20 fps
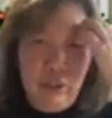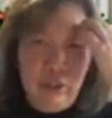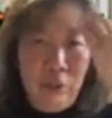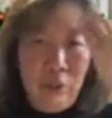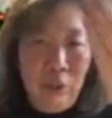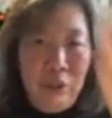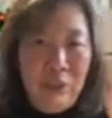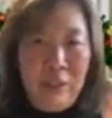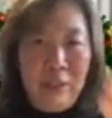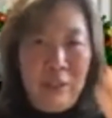
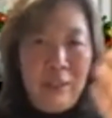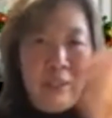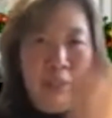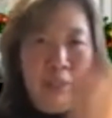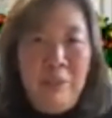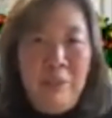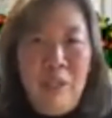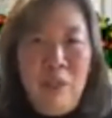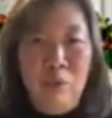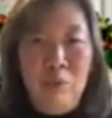using the
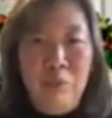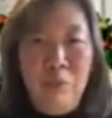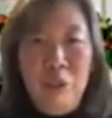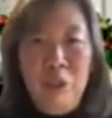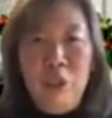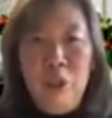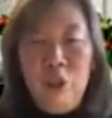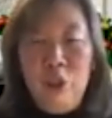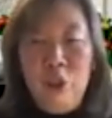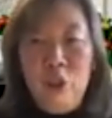statement that
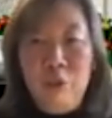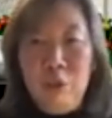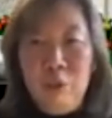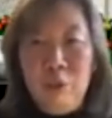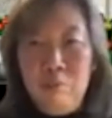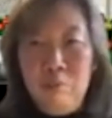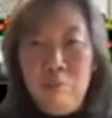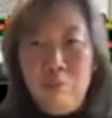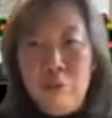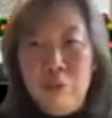women
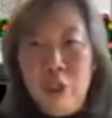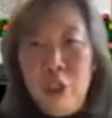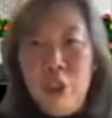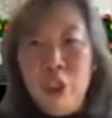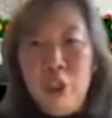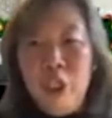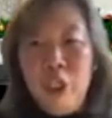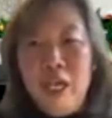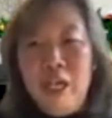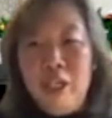shouldn't
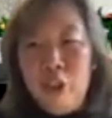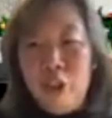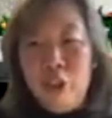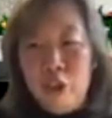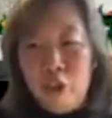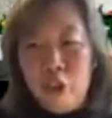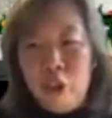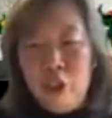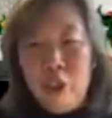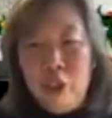preach at
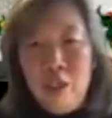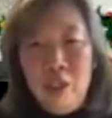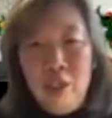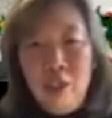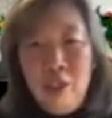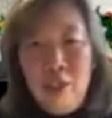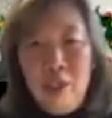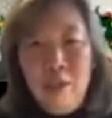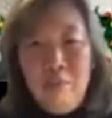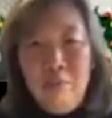church.
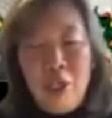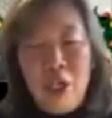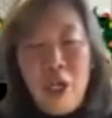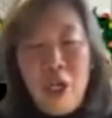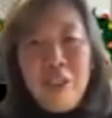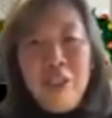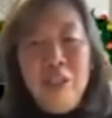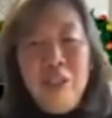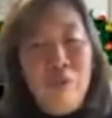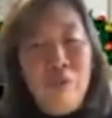
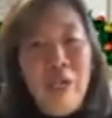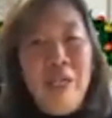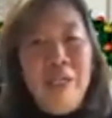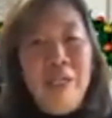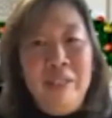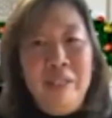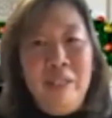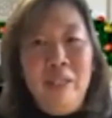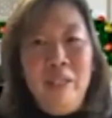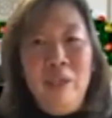Because in
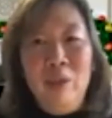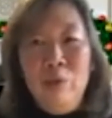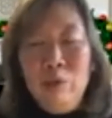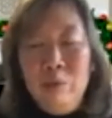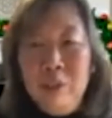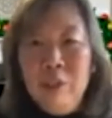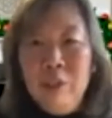reality,